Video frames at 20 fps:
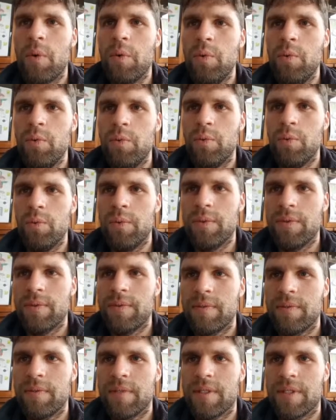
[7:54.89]
ooh,
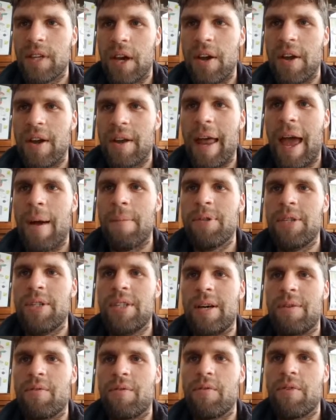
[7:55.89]
so it helps you
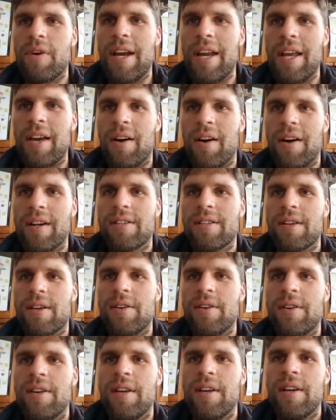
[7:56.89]
jump really high.
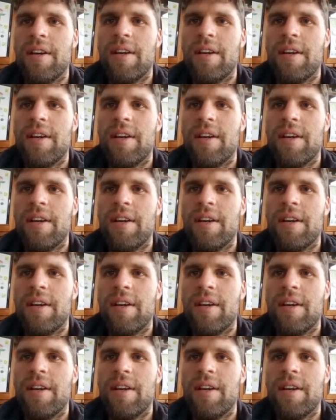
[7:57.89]
So,